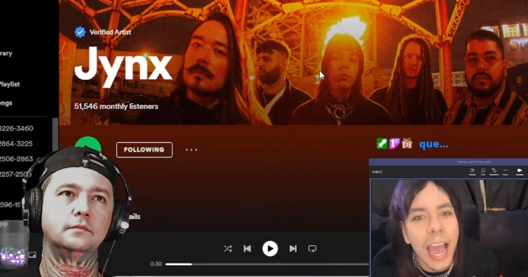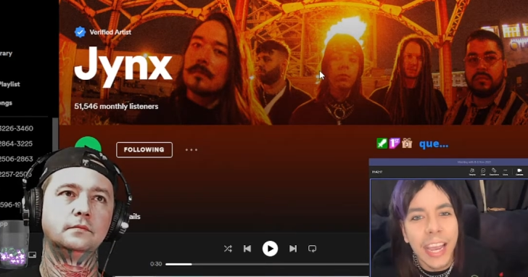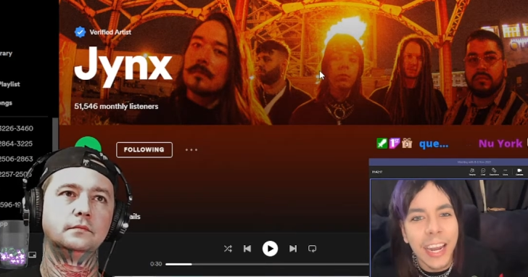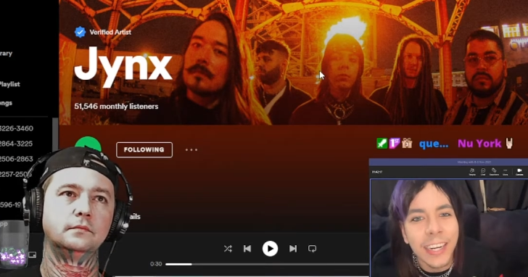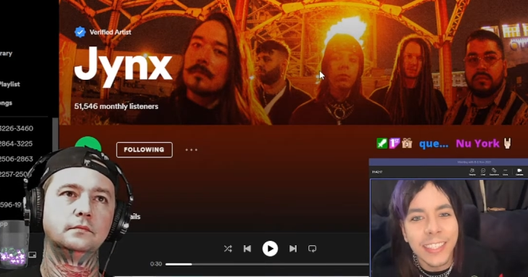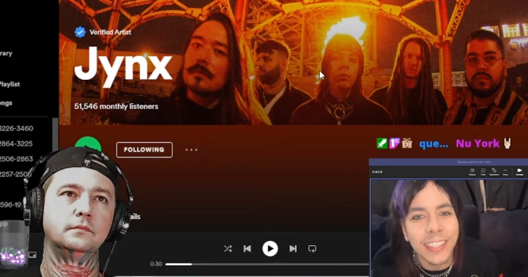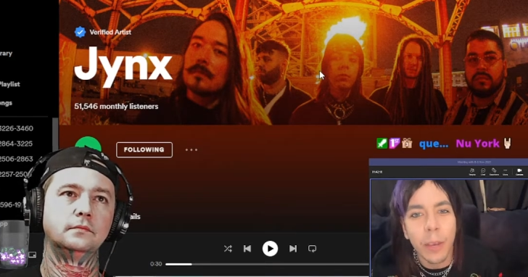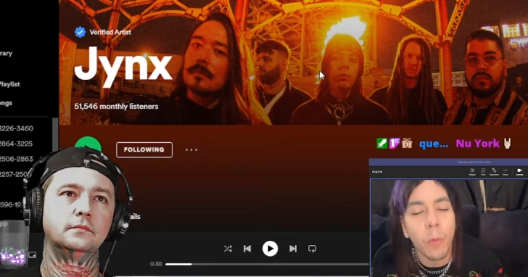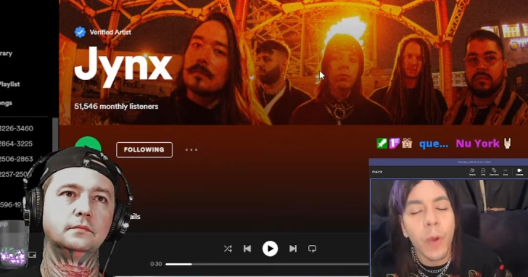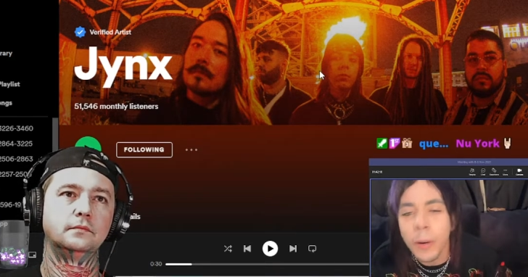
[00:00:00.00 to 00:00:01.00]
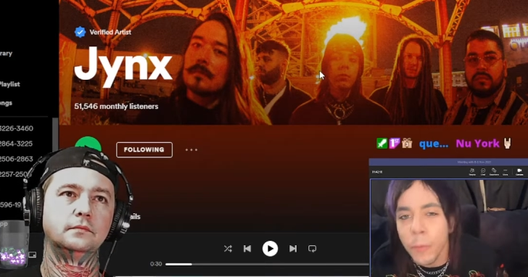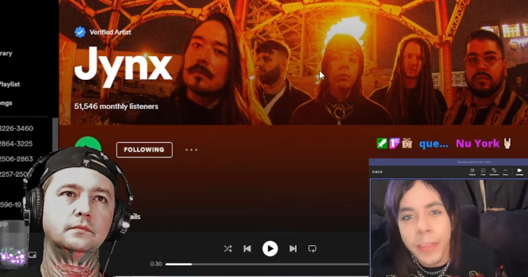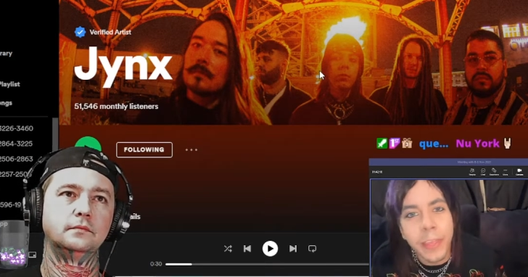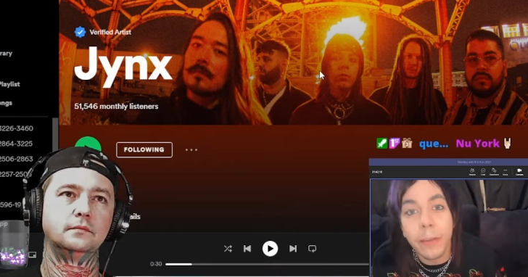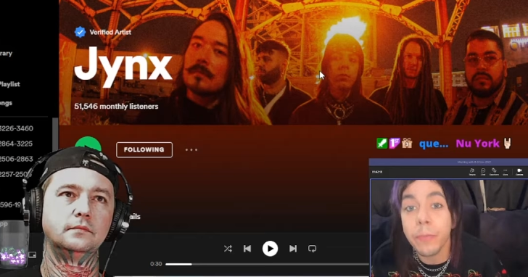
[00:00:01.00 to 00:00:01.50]
Speaker 1: I kind of just like went
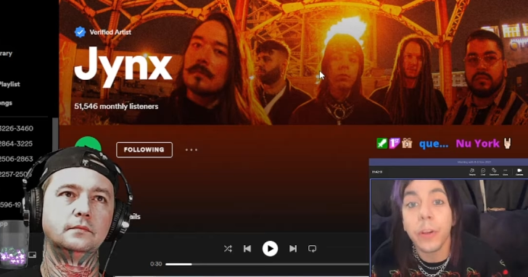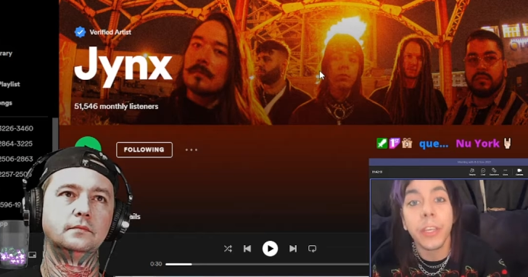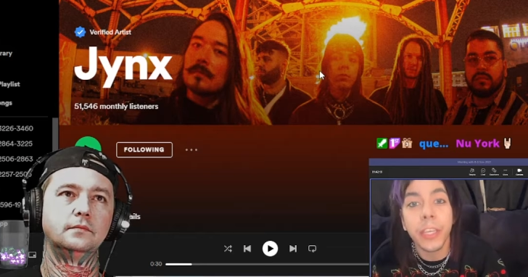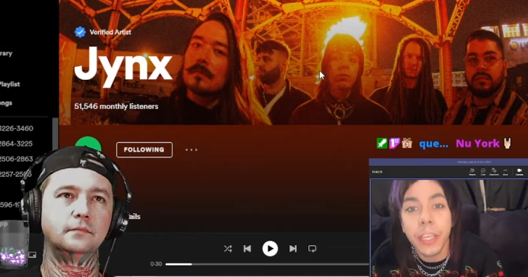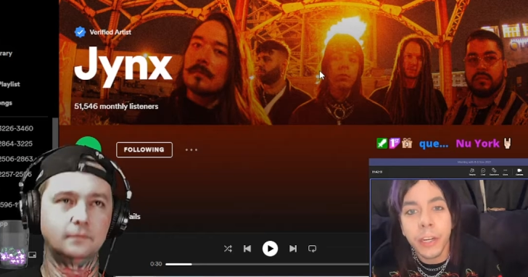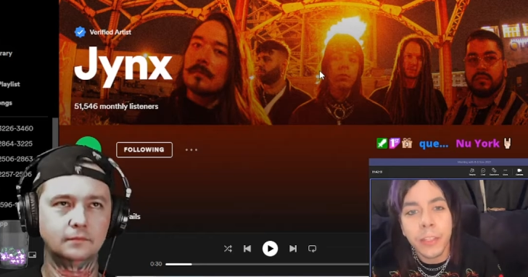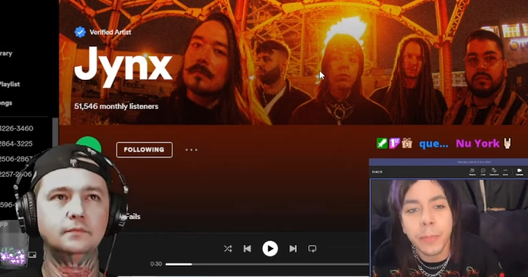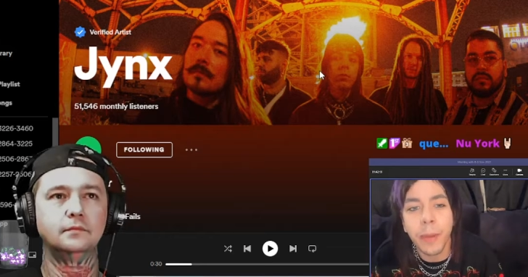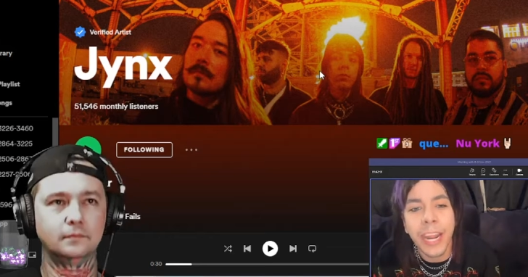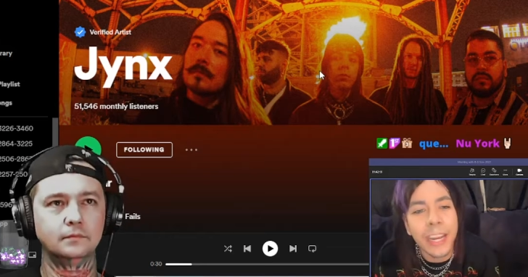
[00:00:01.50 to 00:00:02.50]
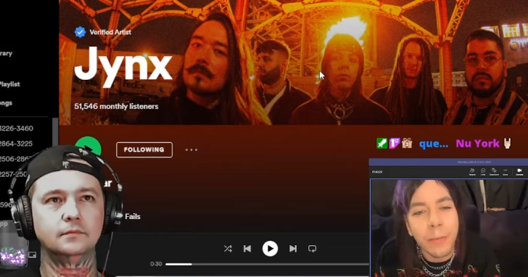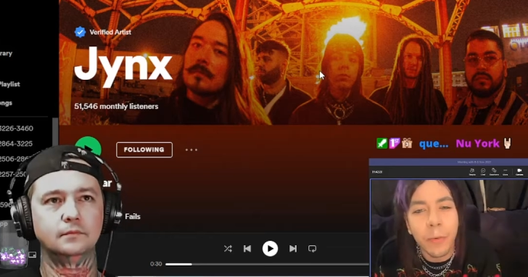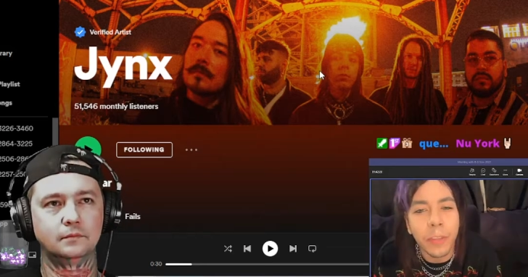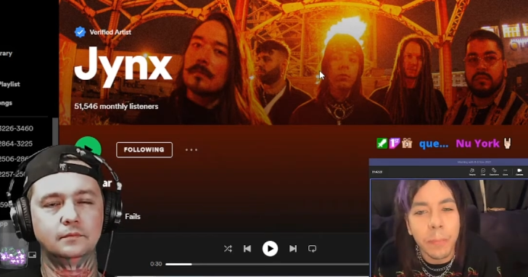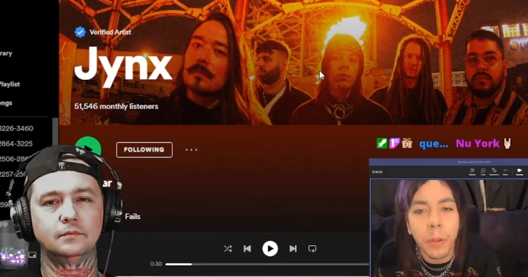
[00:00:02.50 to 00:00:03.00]
with it for years, but I never
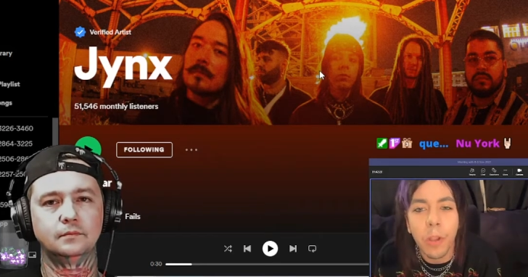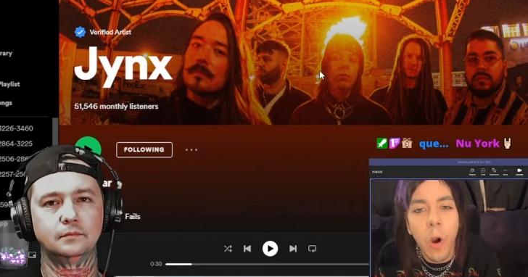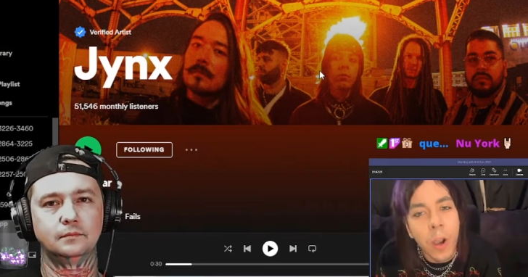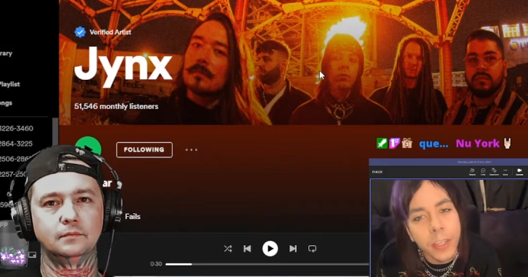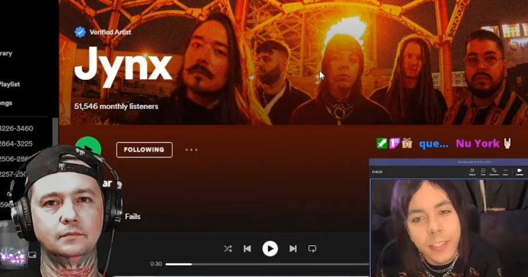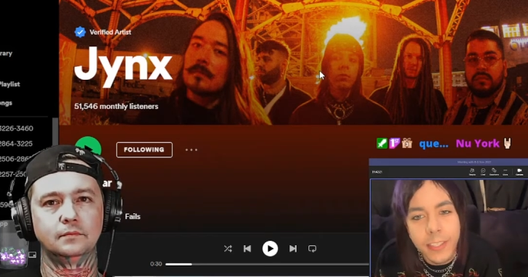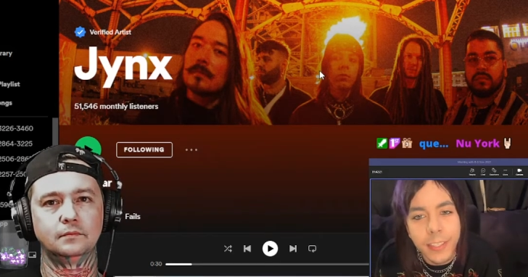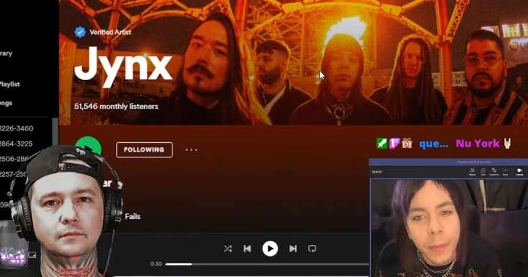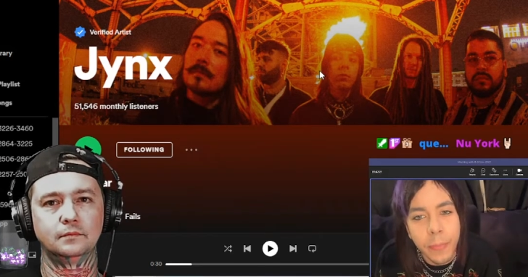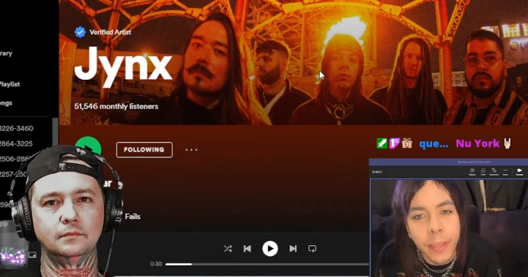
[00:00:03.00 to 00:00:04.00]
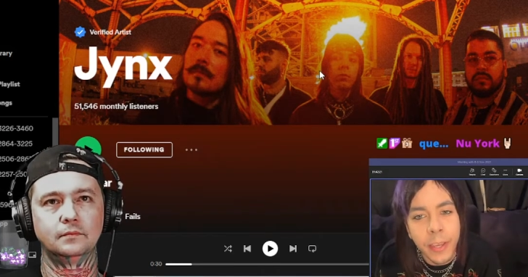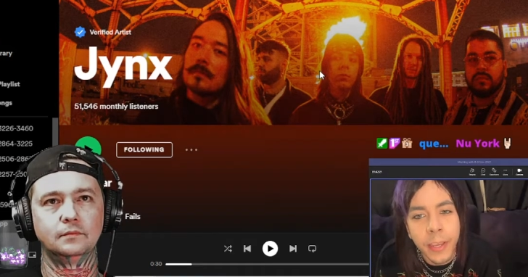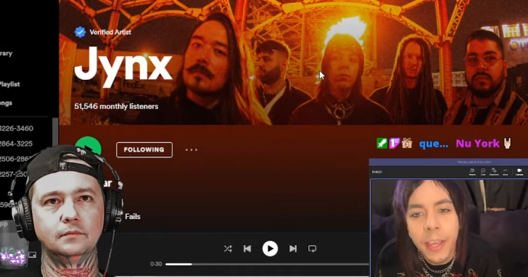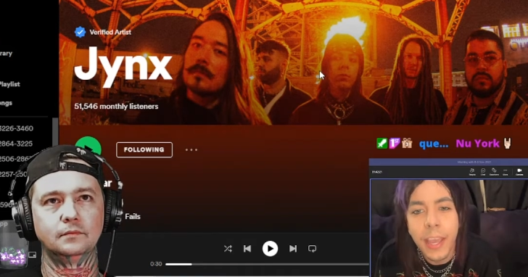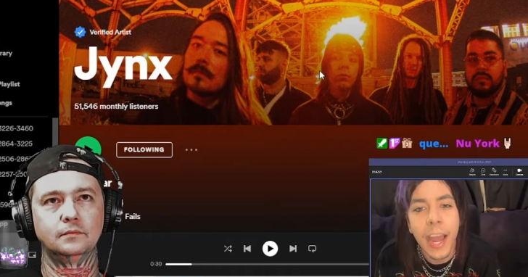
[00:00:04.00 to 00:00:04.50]
really belonged to
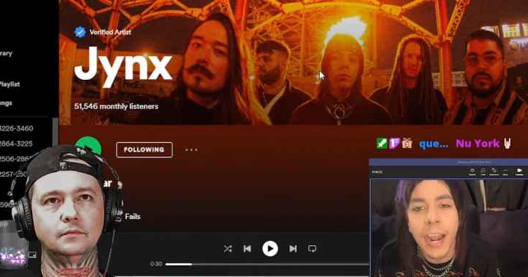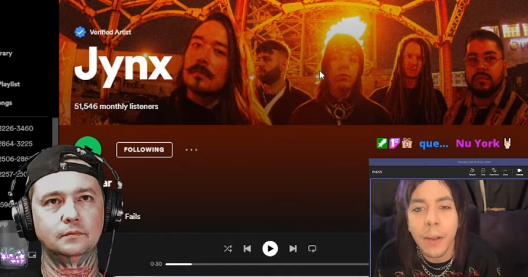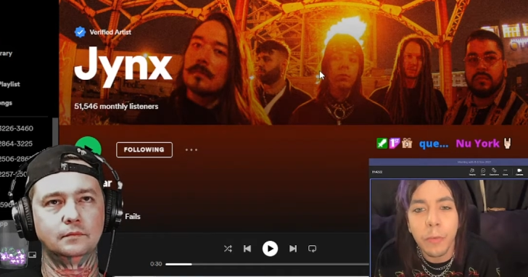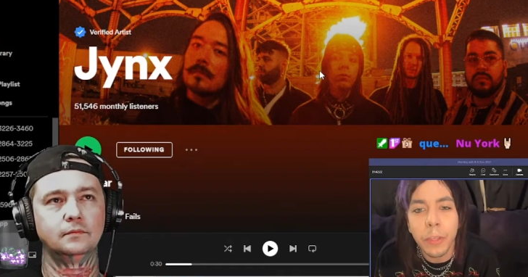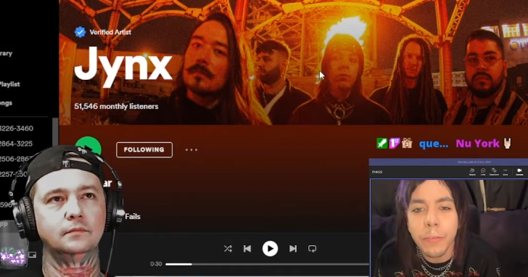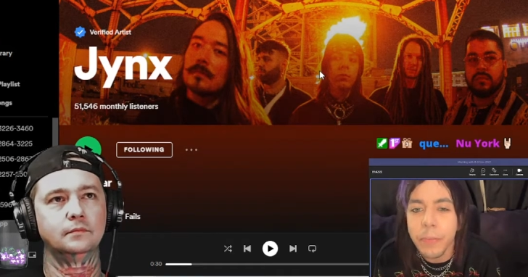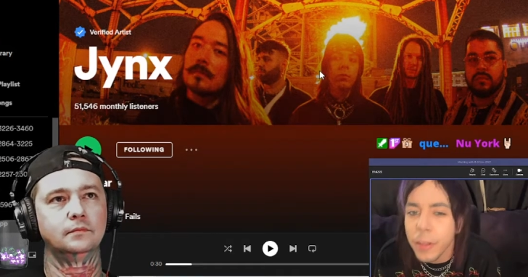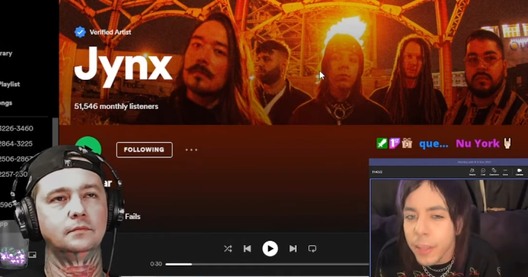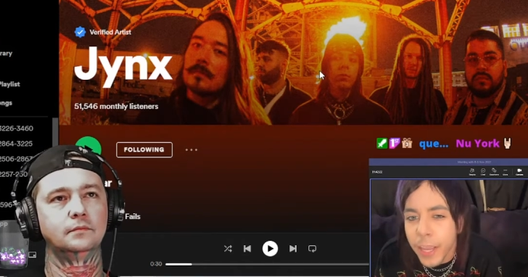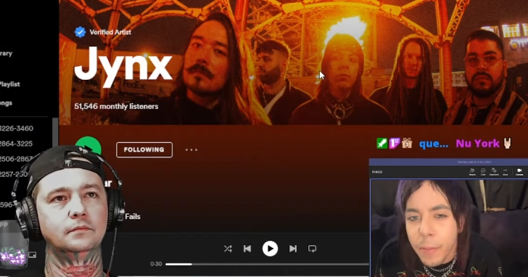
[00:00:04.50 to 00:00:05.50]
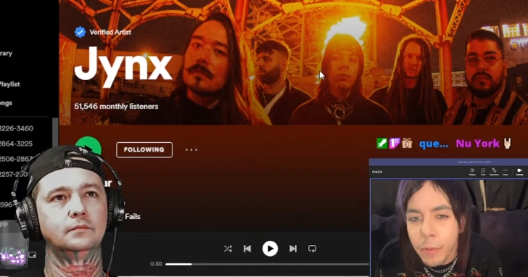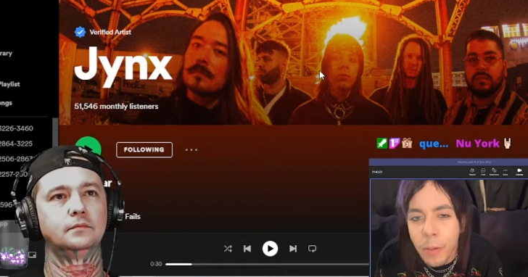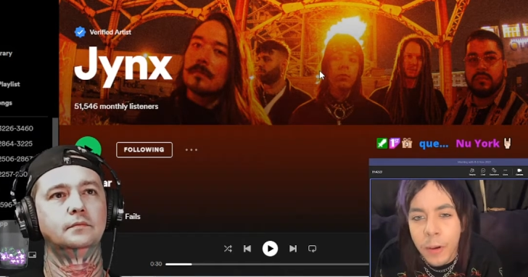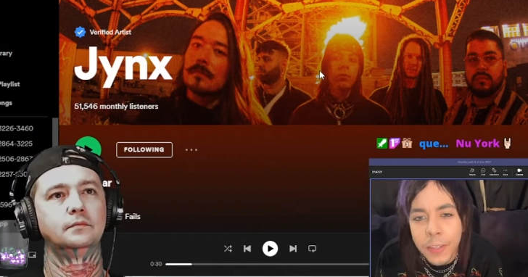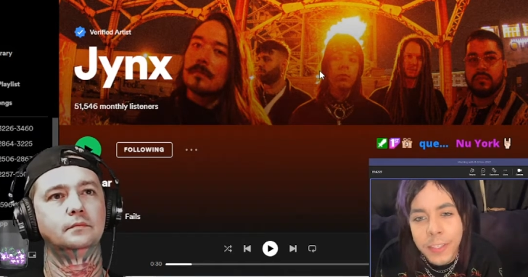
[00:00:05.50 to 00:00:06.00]
something, and I never really felt like I
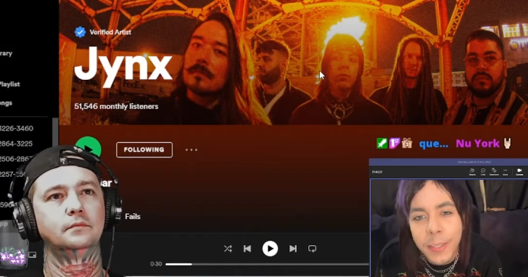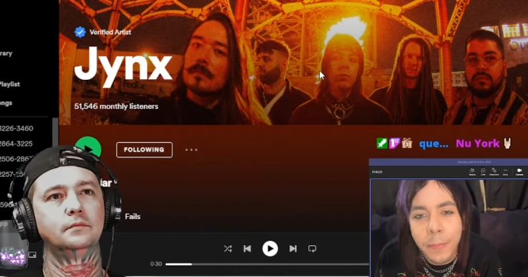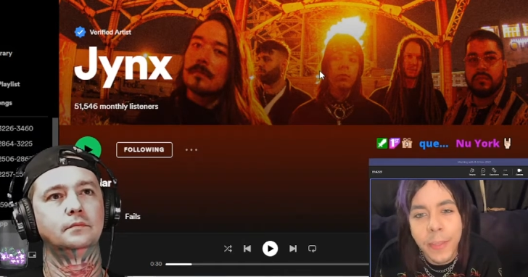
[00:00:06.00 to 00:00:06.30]
belonged to